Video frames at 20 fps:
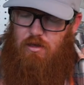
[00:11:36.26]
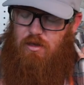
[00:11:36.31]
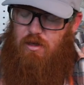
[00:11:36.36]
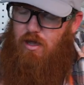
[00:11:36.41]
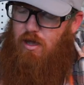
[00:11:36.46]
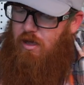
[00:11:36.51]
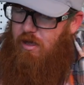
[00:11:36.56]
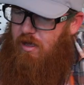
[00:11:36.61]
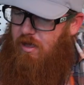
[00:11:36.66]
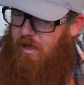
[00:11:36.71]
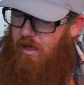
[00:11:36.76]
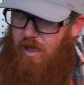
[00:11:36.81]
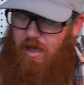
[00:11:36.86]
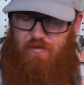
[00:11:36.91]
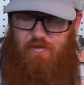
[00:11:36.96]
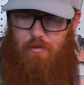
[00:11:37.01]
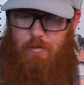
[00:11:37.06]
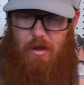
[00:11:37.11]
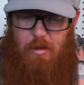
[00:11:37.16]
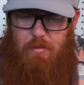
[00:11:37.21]
I
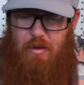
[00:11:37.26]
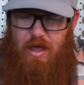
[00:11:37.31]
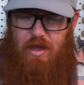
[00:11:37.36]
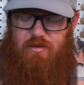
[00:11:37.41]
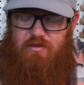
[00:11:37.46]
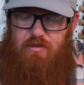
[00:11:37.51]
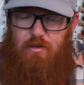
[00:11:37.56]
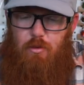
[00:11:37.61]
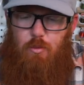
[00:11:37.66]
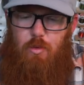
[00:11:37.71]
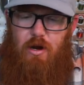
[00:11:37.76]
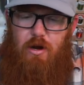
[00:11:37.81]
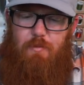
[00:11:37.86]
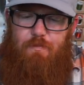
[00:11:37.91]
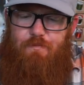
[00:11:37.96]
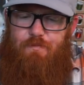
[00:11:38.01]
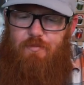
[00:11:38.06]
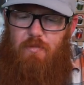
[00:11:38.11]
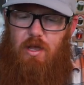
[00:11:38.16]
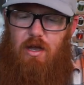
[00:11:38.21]
have in my bag somewhere,
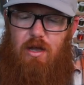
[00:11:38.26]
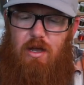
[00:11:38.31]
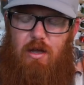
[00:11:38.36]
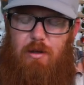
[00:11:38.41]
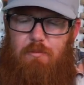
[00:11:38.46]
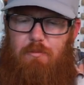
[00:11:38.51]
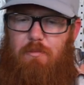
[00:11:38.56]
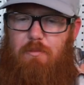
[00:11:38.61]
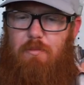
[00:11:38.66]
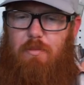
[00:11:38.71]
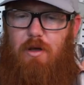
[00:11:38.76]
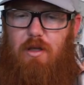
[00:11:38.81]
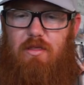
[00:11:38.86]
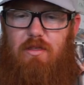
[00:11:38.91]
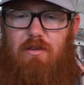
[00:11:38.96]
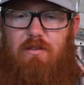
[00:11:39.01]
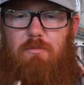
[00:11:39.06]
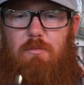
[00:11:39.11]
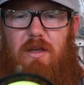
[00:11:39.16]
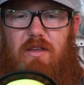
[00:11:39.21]
um, but
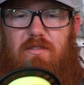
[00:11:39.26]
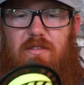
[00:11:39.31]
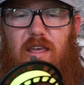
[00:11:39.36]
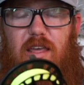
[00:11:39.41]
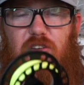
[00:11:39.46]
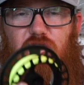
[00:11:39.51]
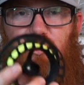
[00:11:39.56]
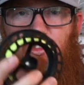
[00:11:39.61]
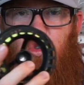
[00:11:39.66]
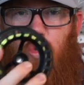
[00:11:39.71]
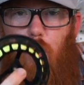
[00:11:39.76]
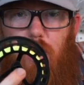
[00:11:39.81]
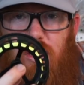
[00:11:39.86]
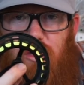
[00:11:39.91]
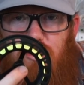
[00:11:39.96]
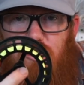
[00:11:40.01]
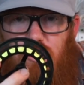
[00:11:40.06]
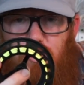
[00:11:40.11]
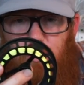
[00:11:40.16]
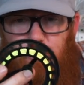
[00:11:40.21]
this is my Sage
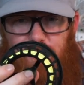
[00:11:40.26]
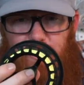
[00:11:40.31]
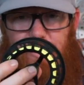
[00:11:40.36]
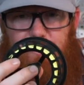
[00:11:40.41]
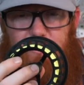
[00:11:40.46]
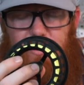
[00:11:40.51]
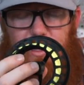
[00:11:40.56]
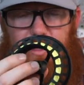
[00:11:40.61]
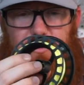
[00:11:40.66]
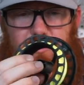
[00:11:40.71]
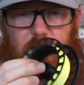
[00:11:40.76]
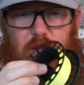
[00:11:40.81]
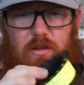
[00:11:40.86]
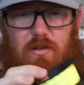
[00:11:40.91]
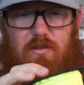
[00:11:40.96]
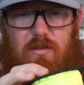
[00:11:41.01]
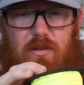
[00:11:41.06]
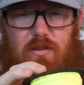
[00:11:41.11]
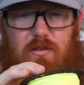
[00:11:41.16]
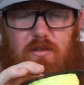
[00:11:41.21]
twenty-two fifty. So
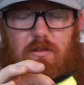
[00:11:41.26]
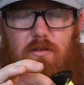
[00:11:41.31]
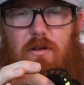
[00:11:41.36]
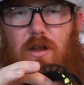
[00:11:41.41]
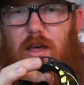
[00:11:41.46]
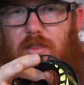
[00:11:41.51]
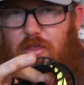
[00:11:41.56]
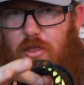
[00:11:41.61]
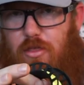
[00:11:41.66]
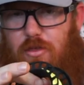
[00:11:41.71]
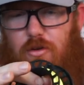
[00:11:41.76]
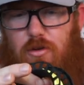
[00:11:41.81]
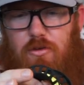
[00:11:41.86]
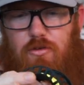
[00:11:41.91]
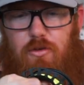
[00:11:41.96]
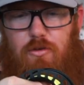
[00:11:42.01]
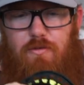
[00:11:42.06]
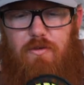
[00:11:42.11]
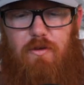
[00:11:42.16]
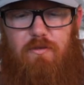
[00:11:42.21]
this is not the
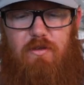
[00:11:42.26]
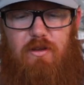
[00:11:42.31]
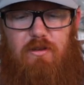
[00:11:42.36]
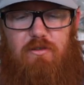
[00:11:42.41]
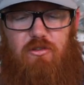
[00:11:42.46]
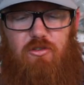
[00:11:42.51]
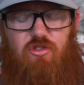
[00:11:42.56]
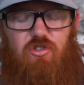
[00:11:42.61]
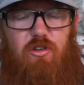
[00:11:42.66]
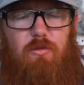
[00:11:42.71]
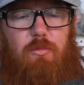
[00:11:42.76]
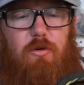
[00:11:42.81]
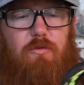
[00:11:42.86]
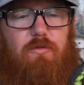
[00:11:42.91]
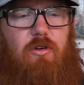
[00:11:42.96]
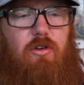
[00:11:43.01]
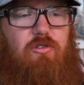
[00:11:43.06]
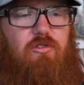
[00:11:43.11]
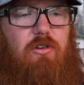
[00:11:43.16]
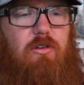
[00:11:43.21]
thirty-two fifty; it's the cheaper
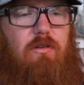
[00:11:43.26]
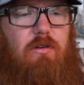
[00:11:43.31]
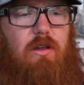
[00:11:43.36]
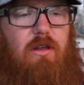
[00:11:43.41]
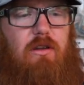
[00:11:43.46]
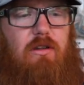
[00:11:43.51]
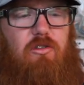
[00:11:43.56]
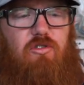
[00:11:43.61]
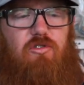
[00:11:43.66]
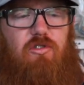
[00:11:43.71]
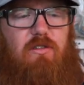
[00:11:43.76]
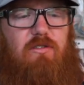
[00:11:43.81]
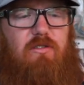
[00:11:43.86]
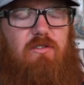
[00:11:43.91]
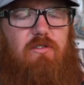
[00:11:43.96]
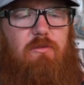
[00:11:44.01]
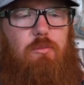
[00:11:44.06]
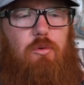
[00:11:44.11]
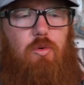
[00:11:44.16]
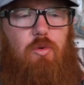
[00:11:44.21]
version, and it's
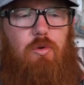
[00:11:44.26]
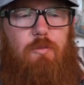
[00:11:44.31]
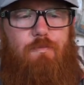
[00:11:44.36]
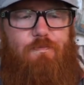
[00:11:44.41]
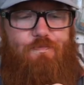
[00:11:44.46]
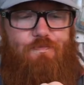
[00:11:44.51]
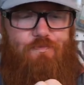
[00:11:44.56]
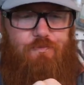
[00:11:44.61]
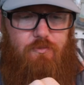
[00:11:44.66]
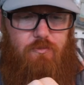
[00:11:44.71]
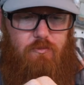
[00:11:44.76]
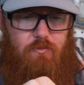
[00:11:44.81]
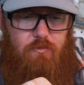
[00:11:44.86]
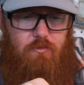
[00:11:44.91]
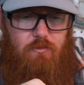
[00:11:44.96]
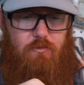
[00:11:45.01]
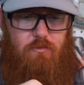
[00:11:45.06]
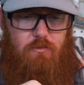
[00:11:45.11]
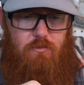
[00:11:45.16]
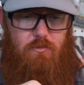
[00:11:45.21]
just spool.
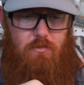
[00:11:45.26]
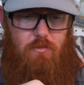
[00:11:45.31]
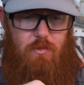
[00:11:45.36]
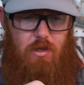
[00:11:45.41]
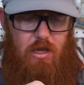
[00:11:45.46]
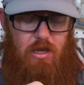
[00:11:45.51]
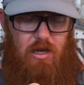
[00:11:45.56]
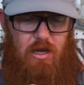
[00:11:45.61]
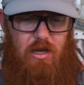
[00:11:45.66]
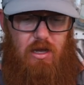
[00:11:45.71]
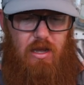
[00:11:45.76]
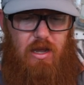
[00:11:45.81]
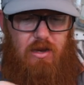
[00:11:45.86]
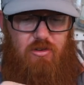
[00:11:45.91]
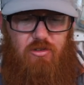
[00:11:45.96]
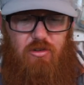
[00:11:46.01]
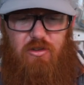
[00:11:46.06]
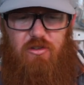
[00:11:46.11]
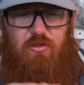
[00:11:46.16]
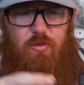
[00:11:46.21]
Uh, I
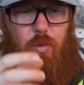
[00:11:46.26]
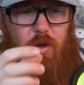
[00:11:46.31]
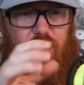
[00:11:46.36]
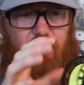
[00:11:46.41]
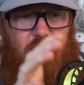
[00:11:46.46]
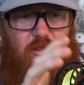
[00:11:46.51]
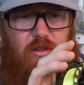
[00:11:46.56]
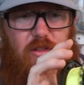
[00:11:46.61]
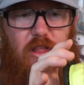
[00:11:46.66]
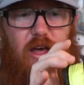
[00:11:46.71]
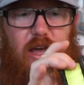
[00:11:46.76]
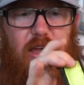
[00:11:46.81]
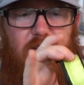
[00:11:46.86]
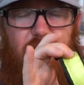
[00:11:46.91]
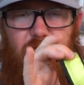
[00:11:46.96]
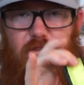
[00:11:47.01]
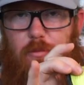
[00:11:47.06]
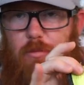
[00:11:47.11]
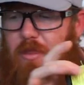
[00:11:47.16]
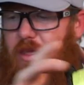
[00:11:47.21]
actually switched the line
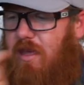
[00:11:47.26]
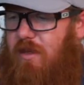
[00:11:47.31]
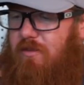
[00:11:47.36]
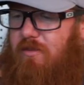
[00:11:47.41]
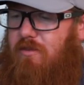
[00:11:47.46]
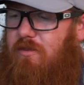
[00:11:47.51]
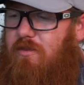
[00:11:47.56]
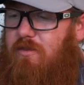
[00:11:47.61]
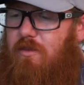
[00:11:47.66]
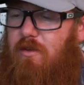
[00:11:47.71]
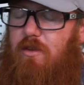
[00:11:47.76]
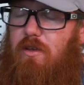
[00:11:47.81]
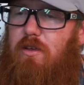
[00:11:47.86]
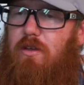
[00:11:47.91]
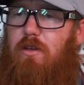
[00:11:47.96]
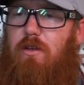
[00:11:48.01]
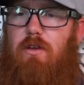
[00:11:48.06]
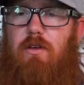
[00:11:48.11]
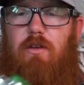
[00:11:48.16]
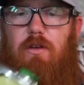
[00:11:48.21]
from this
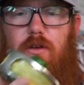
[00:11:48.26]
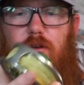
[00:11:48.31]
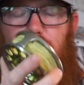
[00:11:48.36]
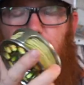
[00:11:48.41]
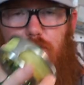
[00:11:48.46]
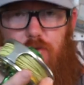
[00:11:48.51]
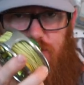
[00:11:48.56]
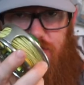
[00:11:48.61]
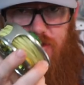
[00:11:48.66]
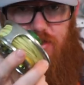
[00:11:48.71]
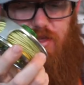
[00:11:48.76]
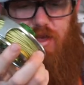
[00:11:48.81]
over to